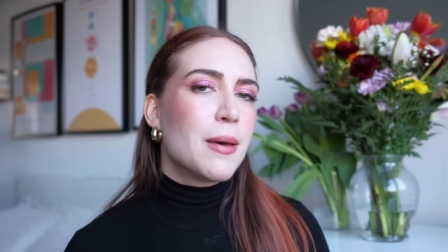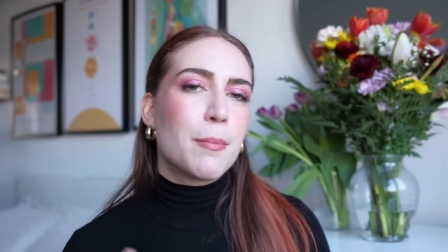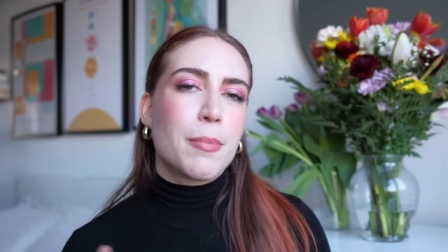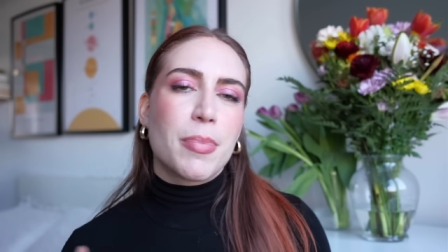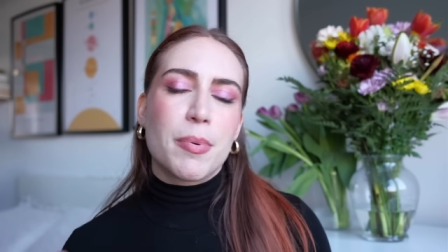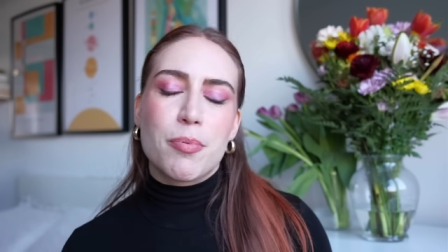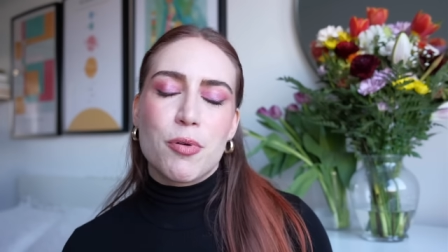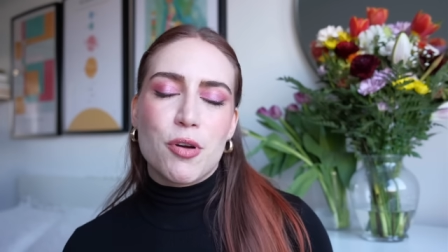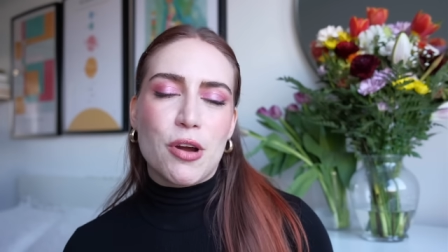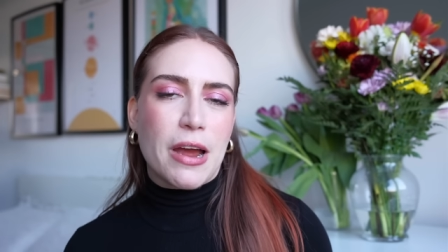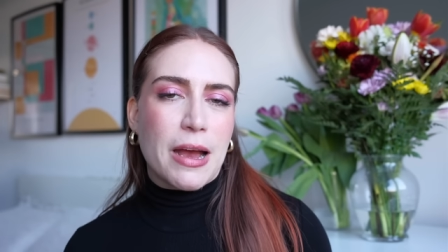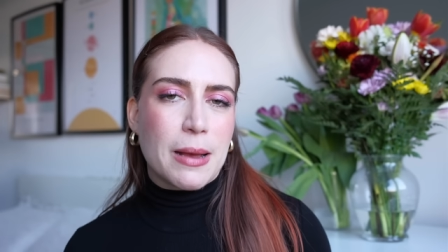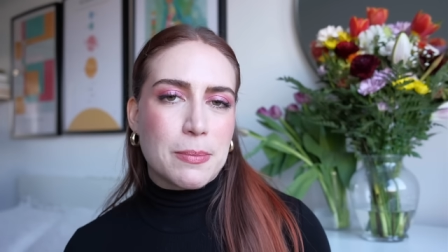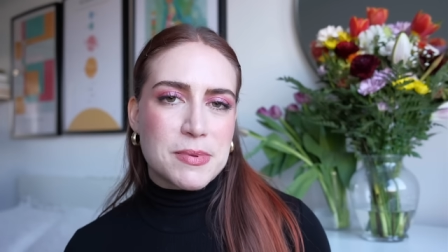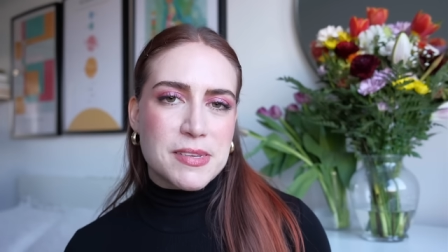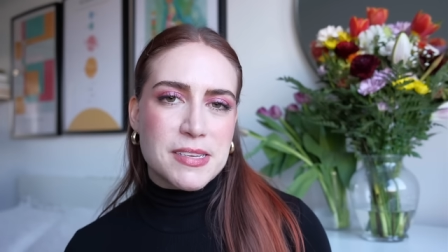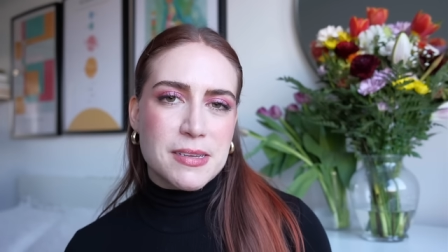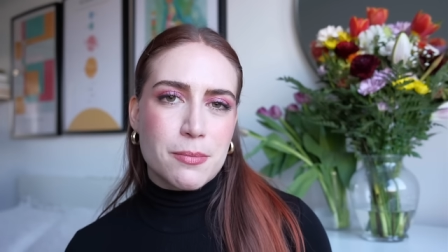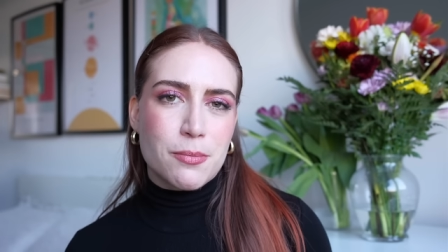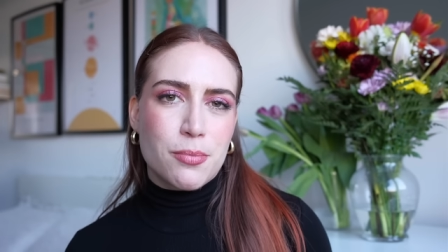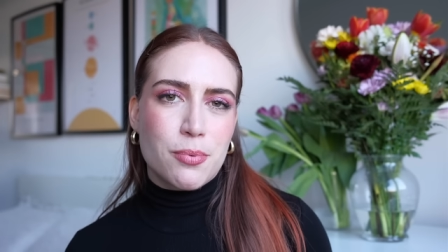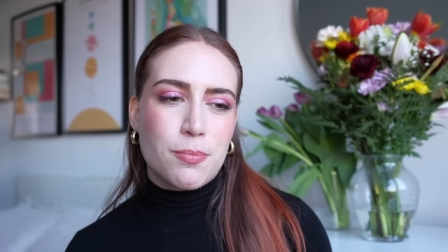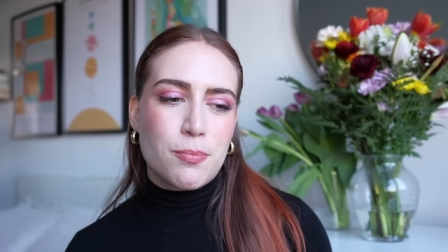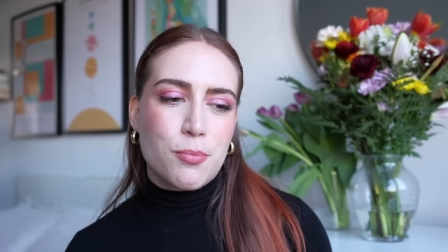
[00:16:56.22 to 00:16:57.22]
but perhaps
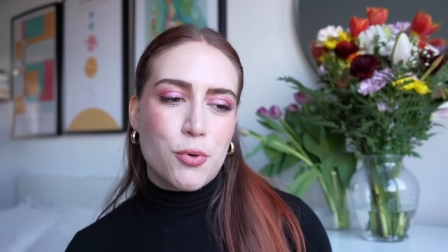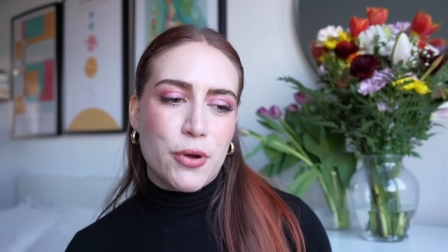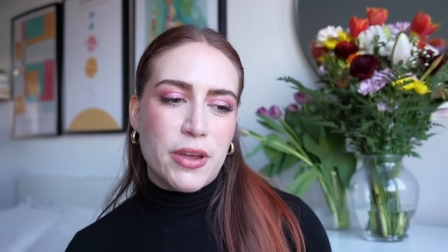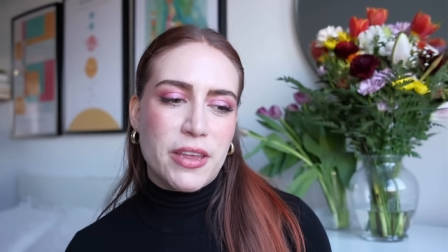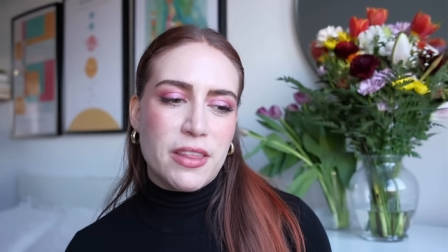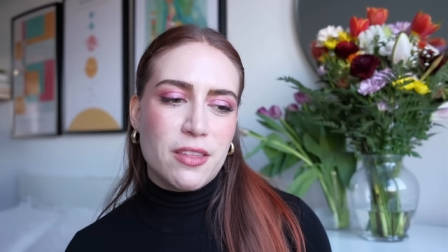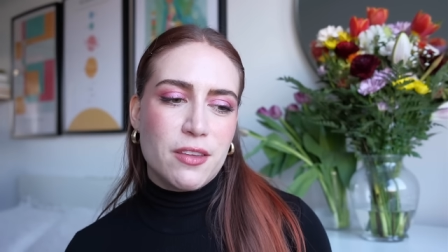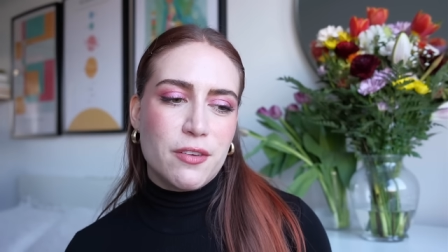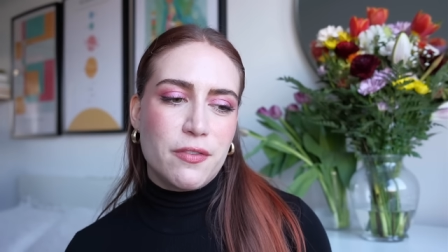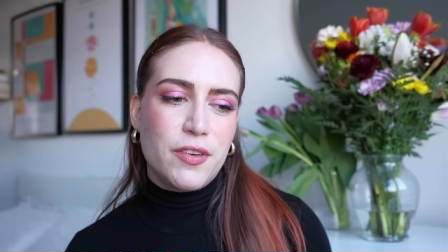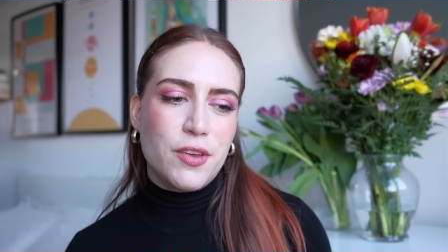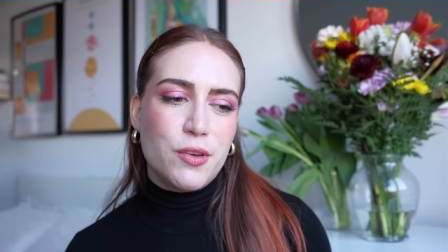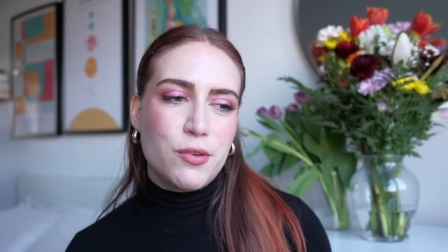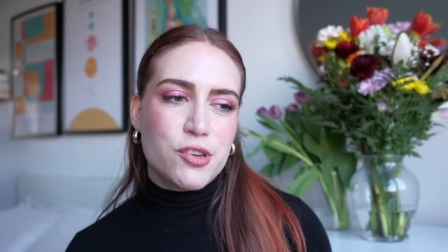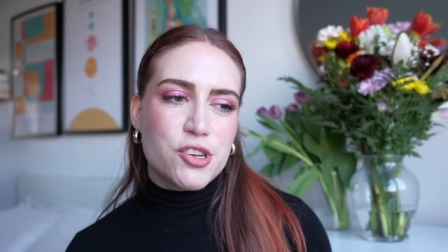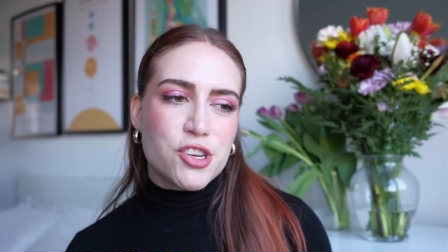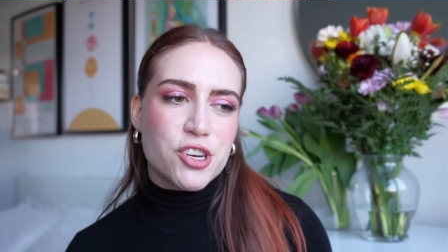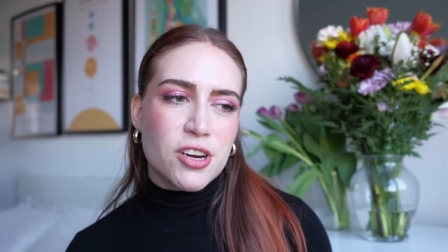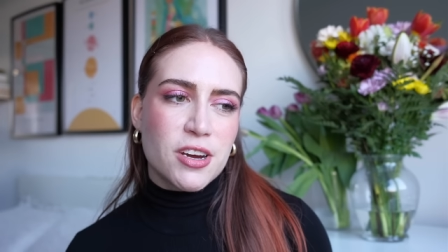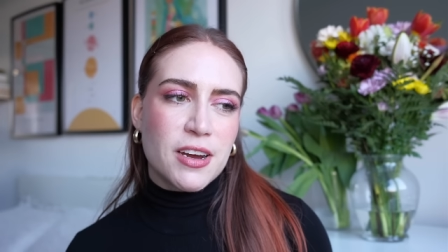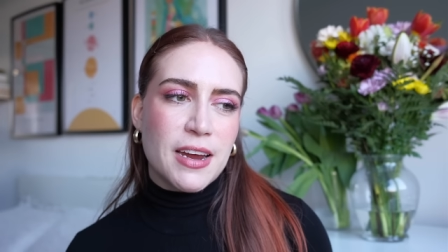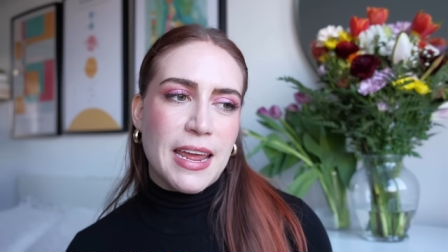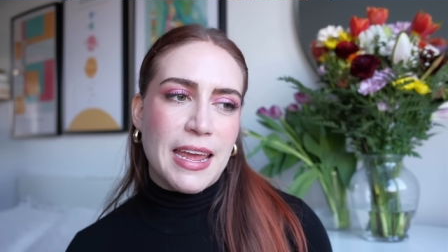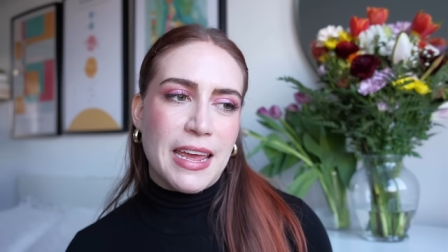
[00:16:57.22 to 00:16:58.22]
some point in the
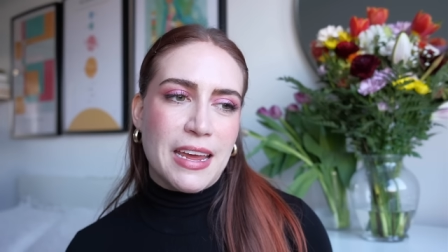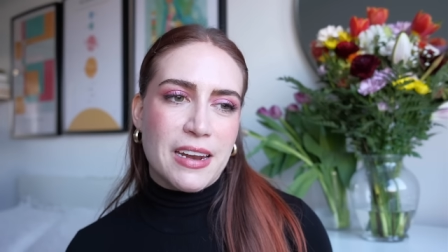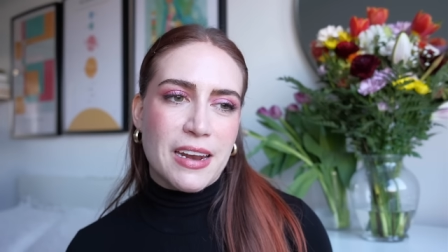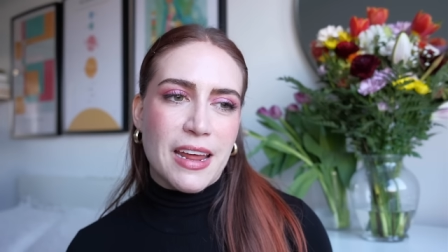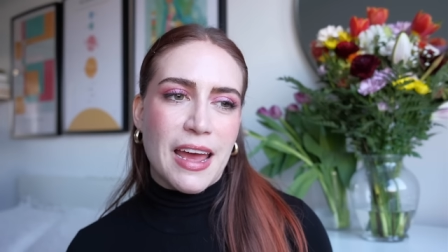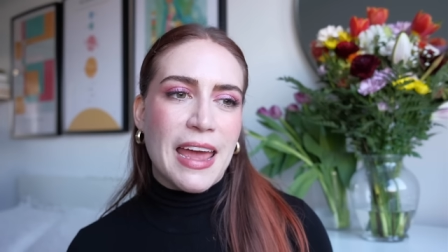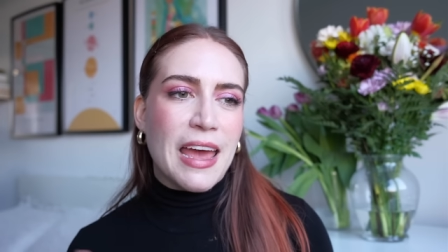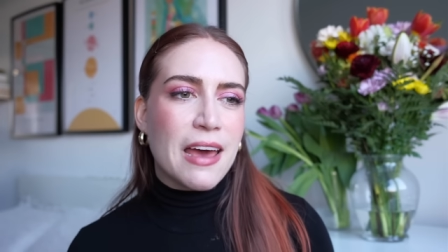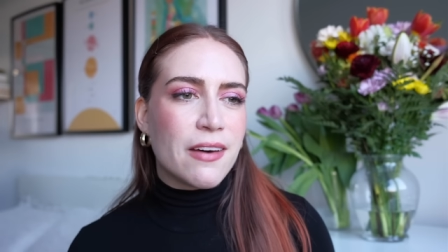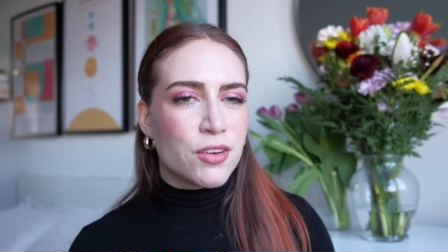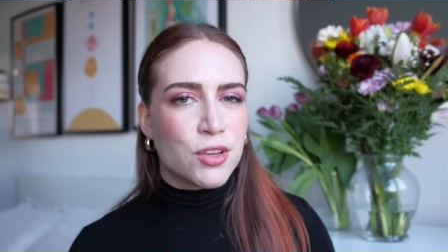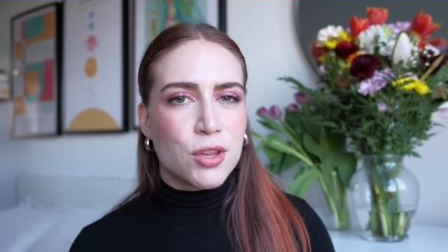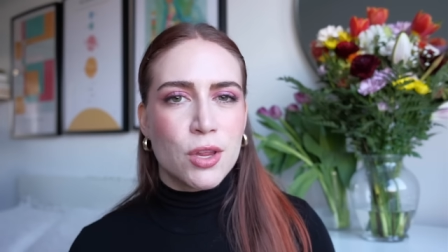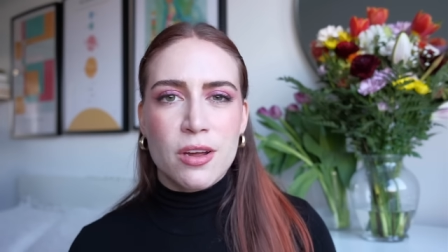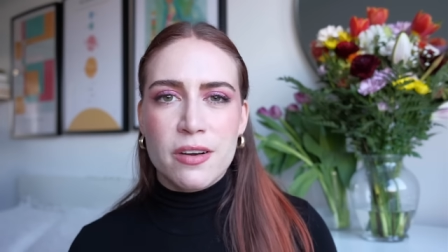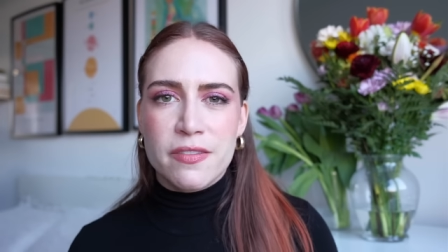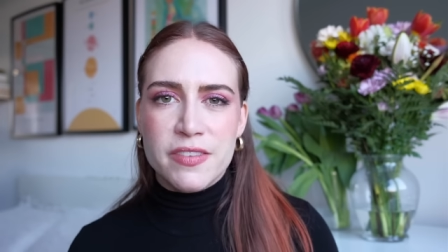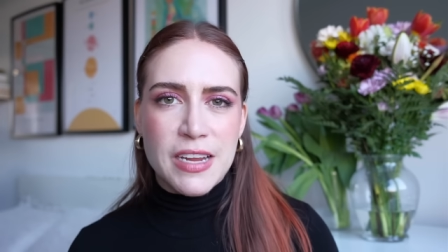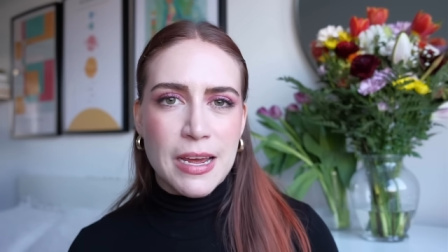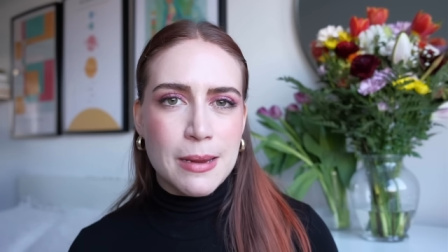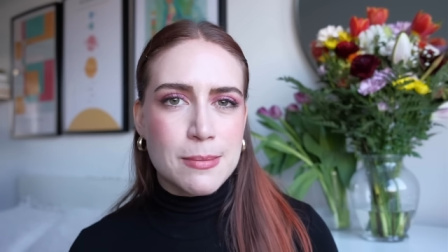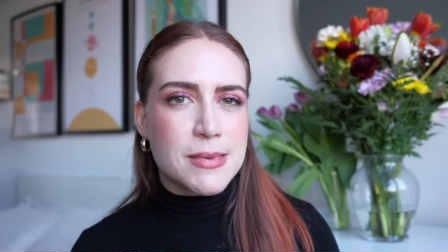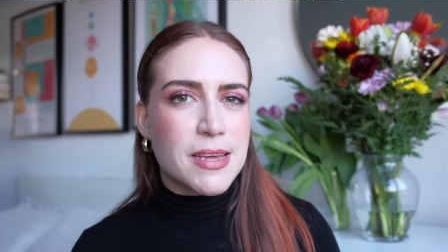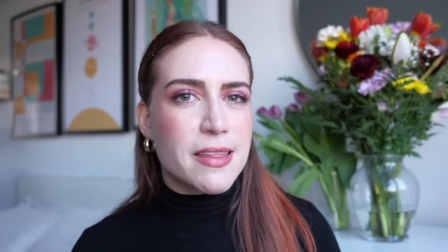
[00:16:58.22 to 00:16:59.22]
future and I have a lot of
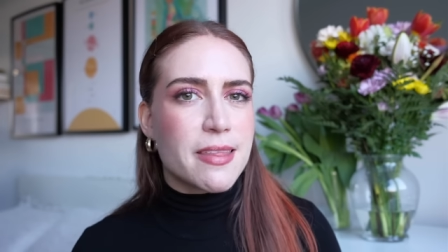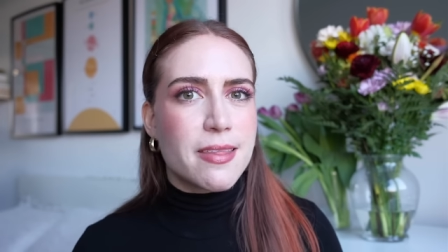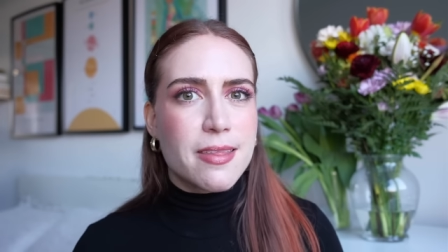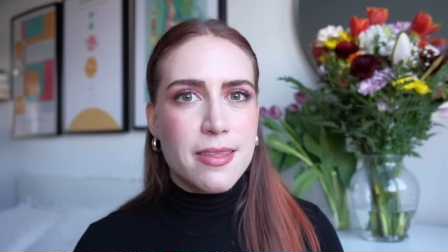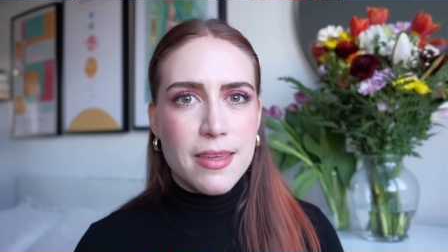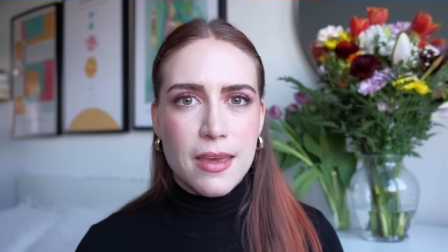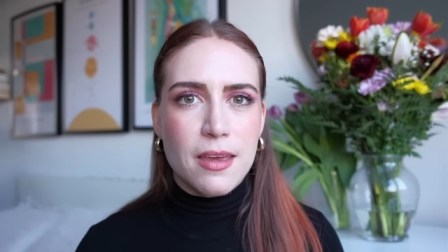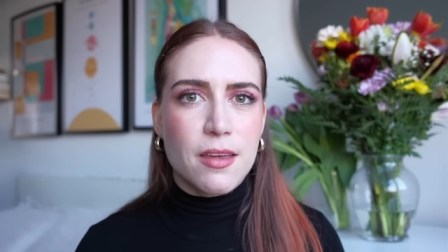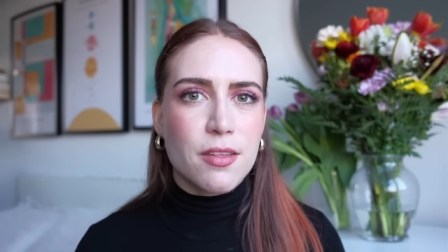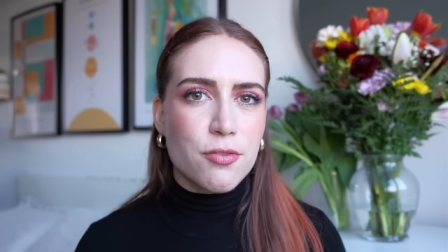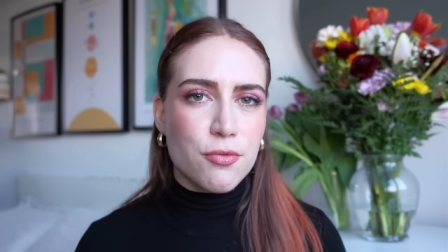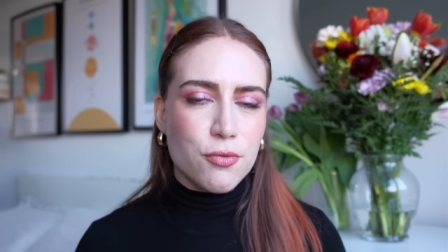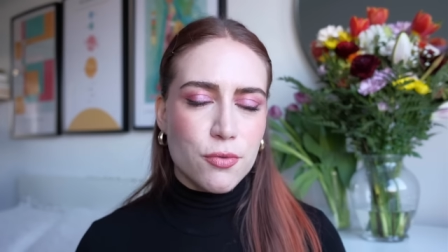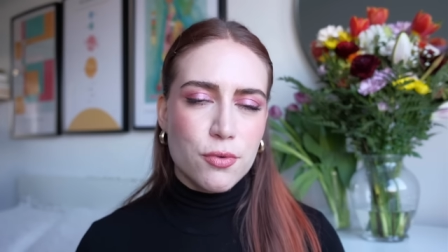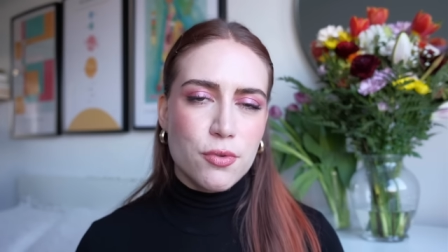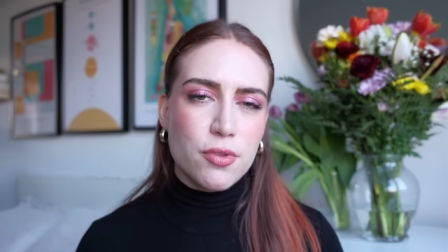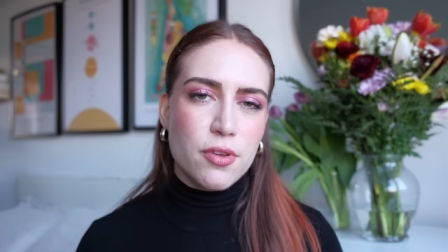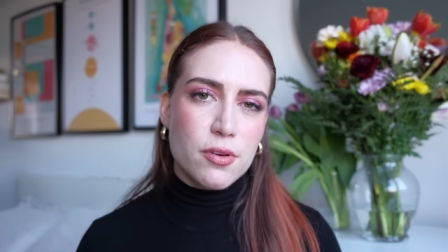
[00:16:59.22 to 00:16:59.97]
time to think through